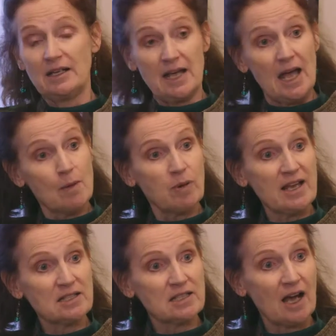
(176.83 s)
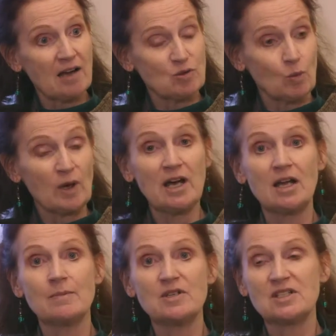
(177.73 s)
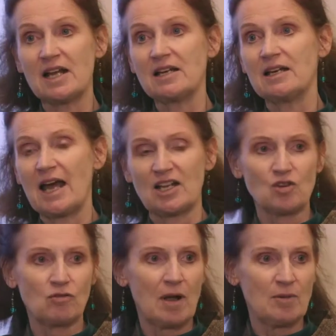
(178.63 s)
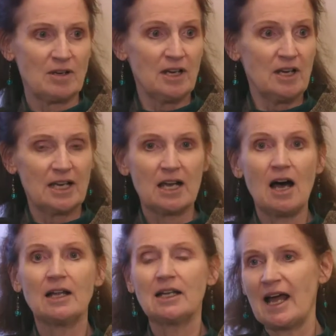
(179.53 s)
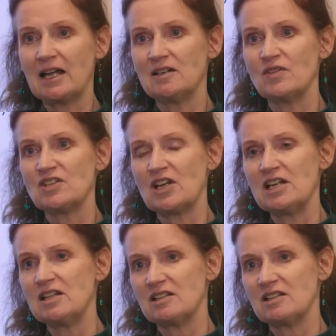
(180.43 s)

An airplane tyre is 100% natural rubber. It can't land if there's any